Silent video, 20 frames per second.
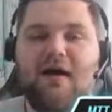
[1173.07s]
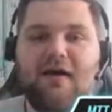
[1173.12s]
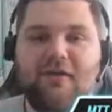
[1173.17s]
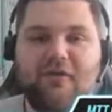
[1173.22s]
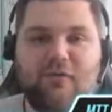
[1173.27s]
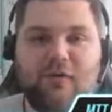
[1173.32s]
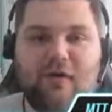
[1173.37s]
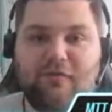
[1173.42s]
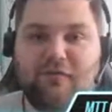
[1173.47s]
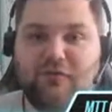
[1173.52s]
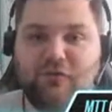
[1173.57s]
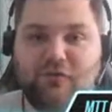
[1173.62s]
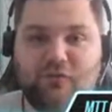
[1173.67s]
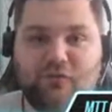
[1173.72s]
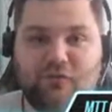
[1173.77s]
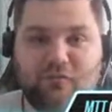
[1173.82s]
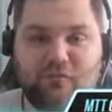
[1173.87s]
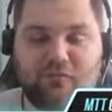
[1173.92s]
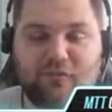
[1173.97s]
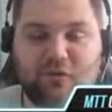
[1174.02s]
You have
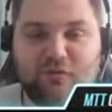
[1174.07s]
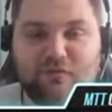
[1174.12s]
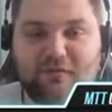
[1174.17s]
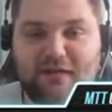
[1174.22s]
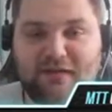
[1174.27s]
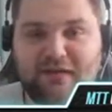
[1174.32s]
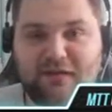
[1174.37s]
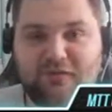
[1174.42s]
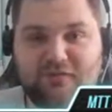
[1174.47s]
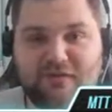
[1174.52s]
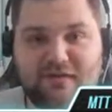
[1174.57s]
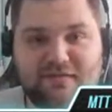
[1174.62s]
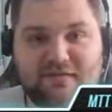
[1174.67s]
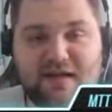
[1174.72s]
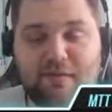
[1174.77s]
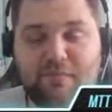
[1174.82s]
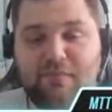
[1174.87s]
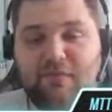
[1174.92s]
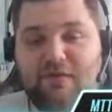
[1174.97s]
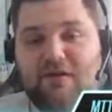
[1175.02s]
to most likely dress
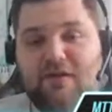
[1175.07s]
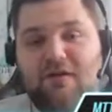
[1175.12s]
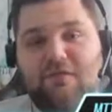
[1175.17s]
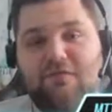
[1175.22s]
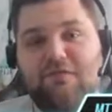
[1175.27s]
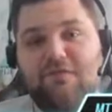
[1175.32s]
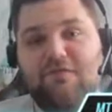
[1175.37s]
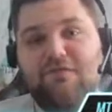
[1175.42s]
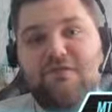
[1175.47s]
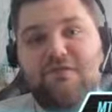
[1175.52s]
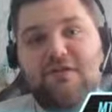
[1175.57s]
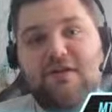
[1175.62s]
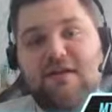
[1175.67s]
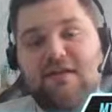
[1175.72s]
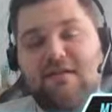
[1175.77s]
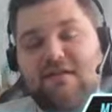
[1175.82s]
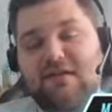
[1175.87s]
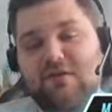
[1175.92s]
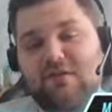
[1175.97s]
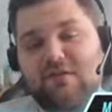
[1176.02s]
up. A lot of
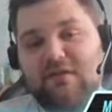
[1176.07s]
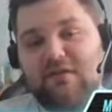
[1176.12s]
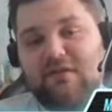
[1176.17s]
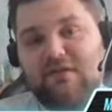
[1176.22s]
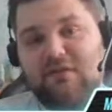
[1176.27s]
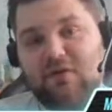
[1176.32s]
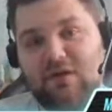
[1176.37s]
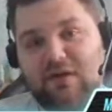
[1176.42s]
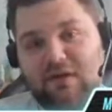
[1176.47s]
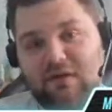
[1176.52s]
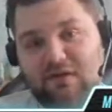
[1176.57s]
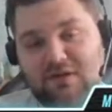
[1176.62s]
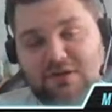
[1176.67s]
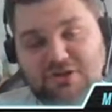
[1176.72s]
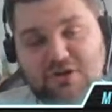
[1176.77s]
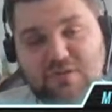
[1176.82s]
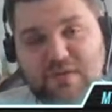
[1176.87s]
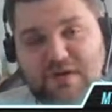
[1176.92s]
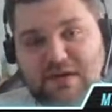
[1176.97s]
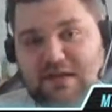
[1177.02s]
casinos in
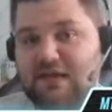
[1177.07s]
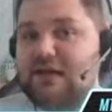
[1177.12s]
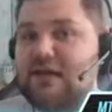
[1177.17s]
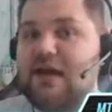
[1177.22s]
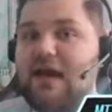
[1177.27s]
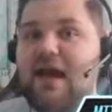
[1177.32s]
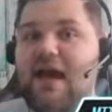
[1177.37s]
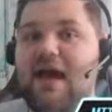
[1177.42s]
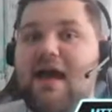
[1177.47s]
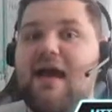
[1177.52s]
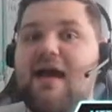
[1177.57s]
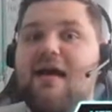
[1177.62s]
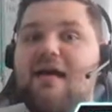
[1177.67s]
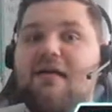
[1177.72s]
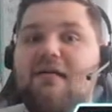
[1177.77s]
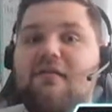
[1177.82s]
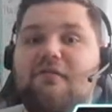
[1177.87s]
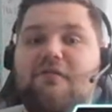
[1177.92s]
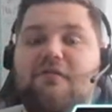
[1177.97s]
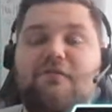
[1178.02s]
Germany
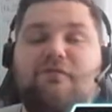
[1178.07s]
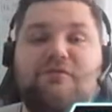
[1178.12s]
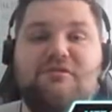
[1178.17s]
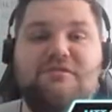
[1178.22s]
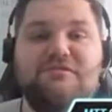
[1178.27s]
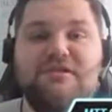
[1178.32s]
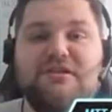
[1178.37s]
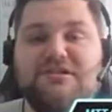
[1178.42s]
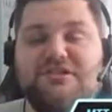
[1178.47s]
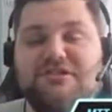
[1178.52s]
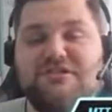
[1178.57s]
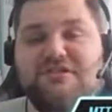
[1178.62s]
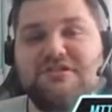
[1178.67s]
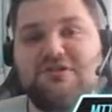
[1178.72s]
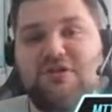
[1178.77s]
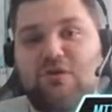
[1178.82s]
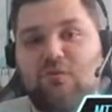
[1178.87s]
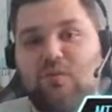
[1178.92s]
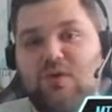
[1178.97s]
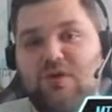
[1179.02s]
have restrictions
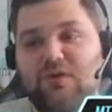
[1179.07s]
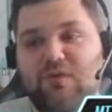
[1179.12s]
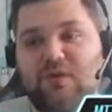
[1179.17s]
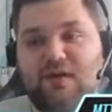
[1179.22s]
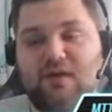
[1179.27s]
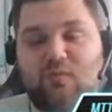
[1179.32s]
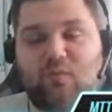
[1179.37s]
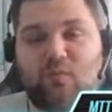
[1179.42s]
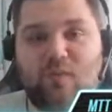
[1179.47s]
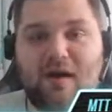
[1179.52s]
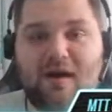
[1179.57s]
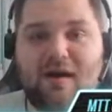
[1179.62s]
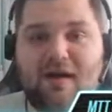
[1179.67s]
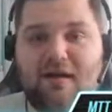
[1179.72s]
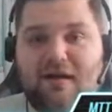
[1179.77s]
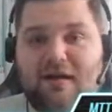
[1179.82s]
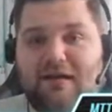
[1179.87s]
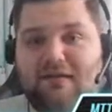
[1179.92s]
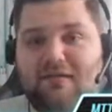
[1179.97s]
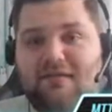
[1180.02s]
on what you can
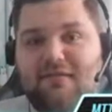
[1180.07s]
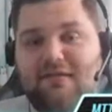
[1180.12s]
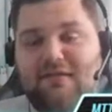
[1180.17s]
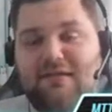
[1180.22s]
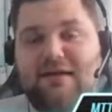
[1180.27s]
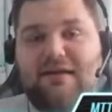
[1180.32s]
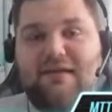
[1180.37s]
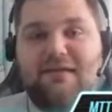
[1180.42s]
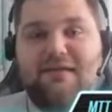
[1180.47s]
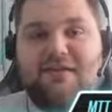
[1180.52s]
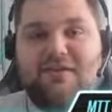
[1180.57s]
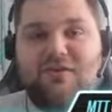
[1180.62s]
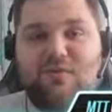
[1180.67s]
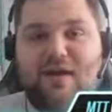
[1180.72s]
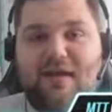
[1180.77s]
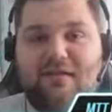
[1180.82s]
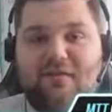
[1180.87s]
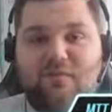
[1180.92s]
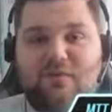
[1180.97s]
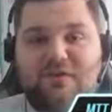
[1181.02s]
wear. Like it's not like in the
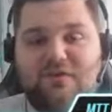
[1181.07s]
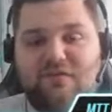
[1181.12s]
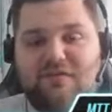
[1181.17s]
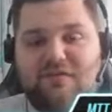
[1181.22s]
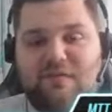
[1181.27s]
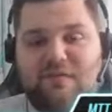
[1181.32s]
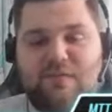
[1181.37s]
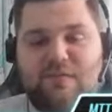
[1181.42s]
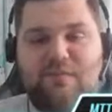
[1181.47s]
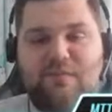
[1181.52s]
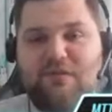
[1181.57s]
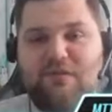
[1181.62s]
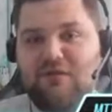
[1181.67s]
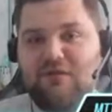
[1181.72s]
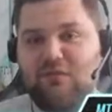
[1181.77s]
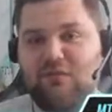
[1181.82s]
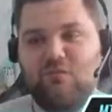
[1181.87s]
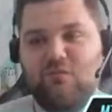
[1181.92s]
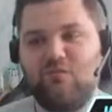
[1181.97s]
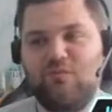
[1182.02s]
US where you see
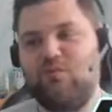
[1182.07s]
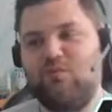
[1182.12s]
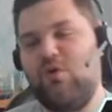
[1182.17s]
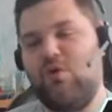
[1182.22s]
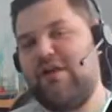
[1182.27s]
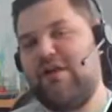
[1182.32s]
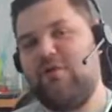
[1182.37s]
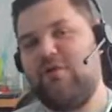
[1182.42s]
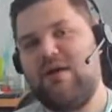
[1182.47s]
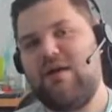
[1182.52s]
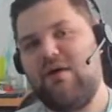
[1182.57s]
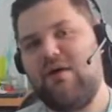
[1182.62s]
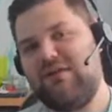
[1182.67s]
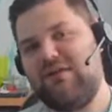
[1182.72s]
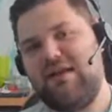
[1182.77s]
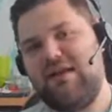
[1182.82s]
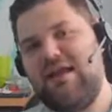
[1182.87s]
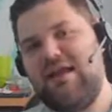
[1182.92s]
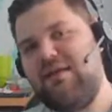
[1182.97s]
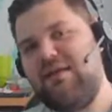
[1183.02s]
people walking around
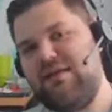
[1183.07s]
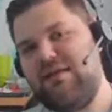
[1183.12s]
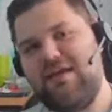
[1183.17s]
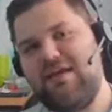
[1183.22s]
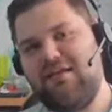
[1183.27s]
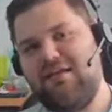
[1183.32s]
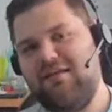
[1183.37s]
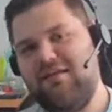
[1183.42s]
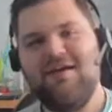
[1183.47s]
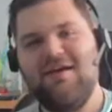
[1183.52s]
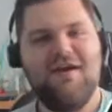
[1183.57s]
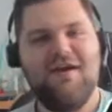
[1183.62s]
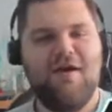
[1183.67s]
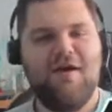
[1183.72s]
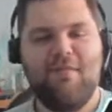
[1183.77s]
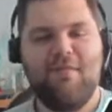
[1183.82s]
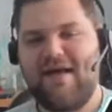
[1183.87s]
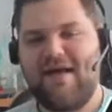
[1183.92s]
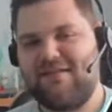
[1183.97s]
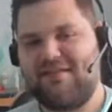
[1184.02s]
in
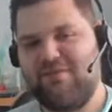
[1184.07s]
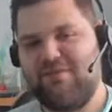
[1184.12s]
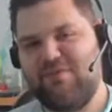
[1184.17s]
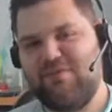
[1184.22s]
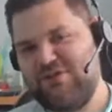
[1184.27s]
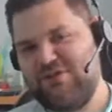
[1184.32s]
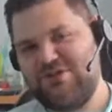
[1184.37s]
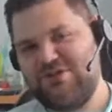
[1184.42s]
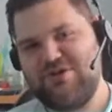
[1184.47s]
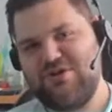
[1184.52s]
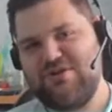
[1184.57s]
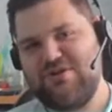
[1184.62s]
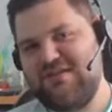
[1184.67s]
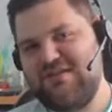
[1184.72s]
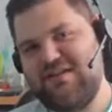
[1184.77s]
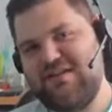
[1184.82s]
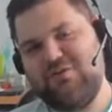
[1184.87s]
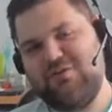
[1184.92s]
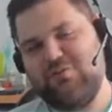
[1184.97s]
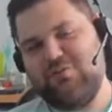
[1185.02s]
basketball
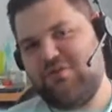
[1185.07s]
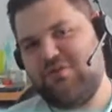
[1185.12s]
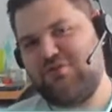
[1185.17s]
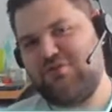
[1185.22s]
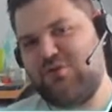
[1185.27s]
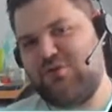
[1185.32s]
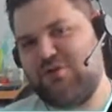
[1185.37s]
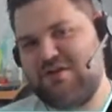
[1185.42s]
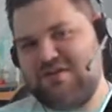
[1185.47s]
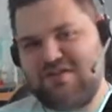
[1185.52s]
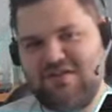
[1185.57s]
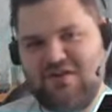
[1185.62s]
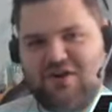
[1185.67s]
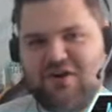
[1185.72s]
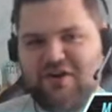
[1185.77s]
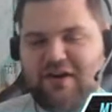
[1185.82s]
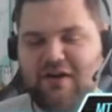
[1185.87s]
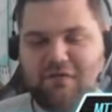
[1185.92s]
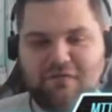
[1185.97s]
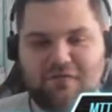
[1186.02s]
jerseys with shorts
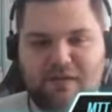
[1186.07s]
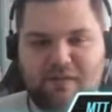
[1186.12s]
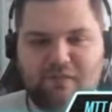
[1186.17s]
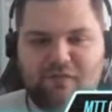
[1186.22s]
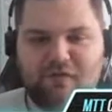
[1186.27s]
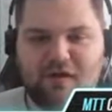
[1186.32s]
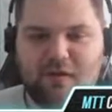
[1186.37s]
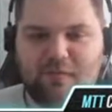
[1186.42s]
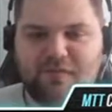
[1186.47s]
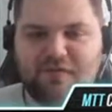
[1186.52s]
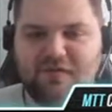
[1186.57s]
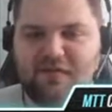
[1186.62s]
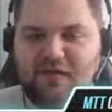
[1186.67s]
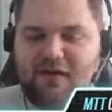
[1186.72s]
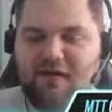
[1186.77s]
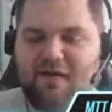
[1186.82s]
on and flip-flops.